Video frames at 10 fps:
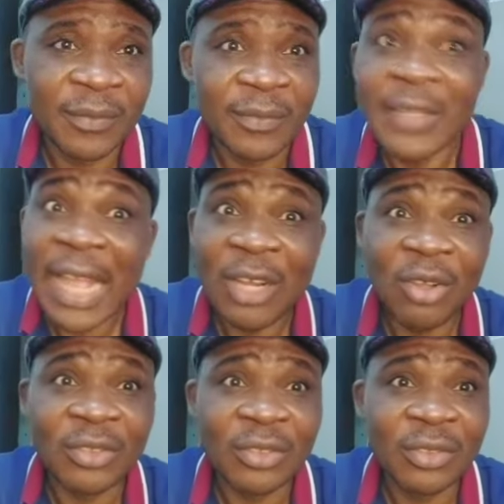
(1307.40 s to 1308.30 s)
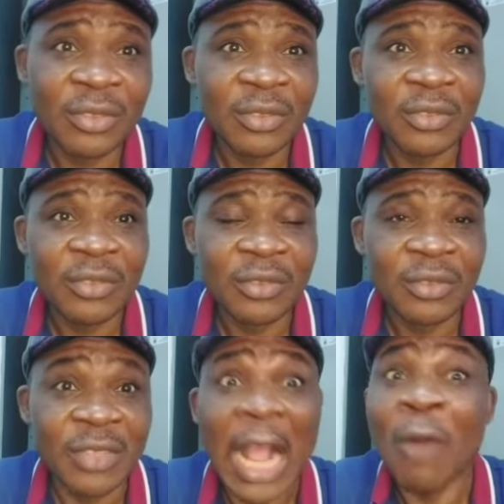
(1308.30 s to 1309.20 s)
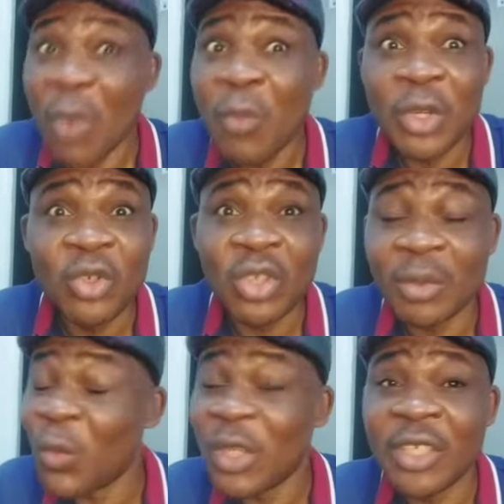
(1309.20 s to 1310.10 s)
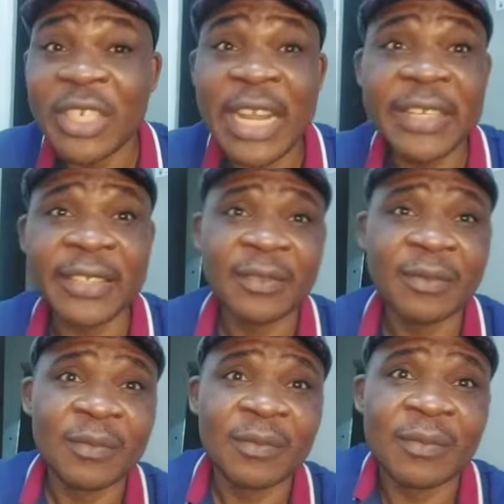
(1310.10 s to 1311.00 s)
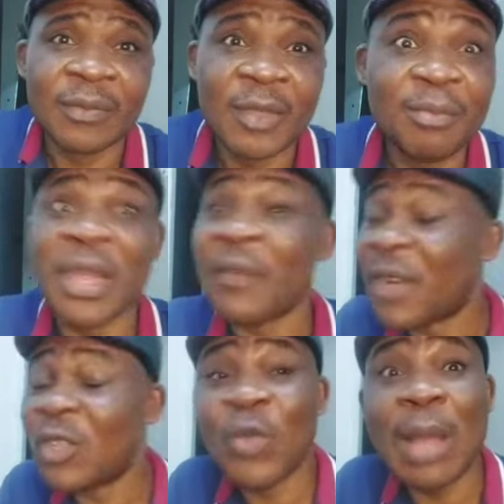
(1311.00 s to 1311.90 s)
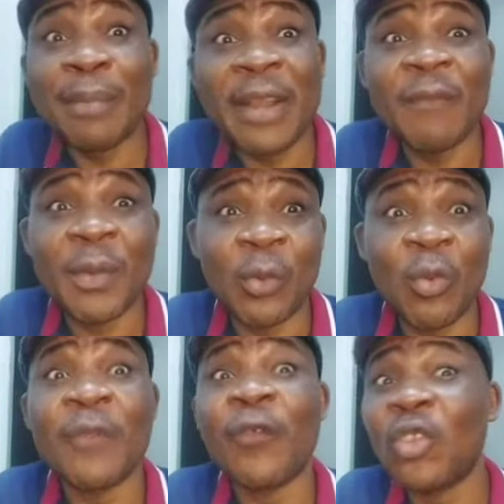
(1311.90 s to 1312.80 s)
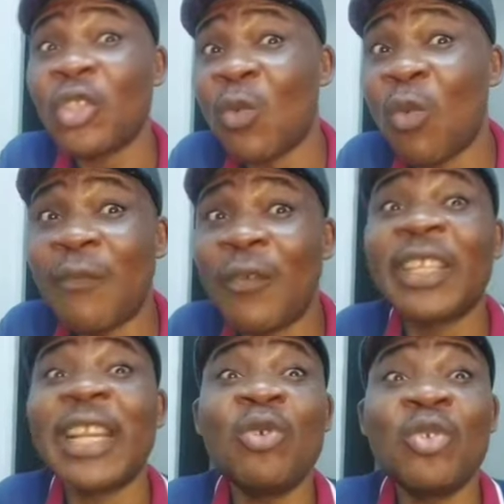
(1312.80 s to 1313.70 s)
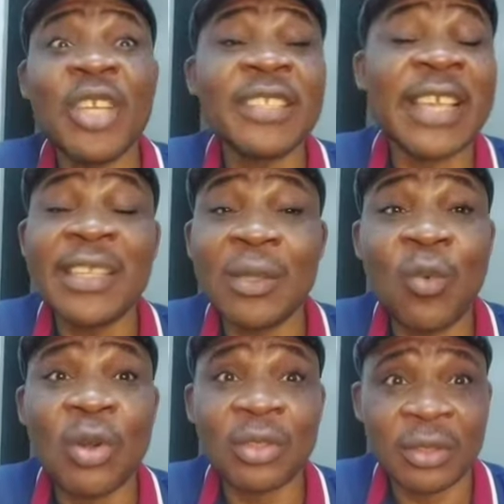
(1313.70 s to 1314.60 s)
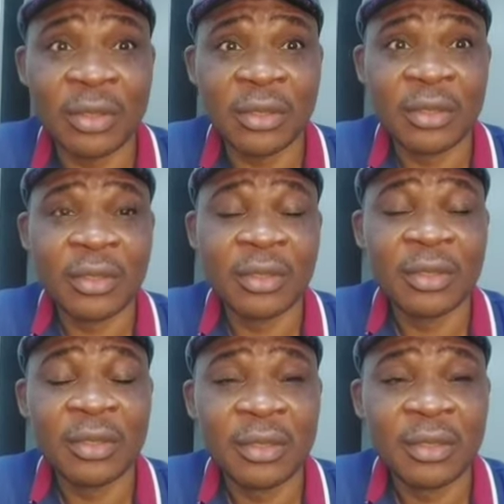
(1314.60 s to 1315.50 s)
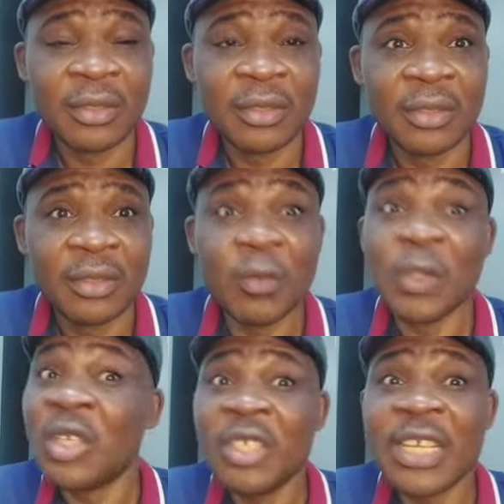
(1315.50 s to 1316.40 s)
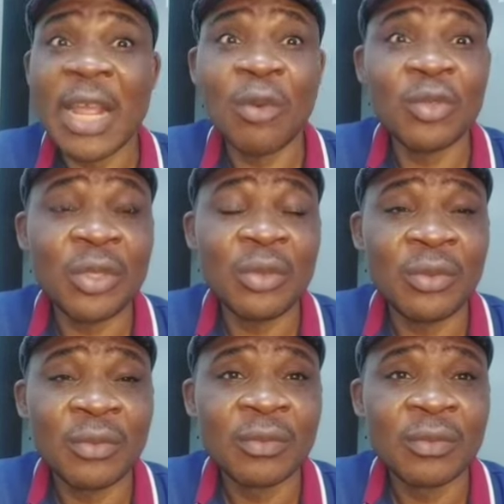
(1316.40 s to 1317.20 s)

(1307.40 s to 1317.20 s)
They are not. And when we do something, we don't deny it. Biafrans, we are brave people. We fought a war for 3 good years against the world. We don't deny what we do.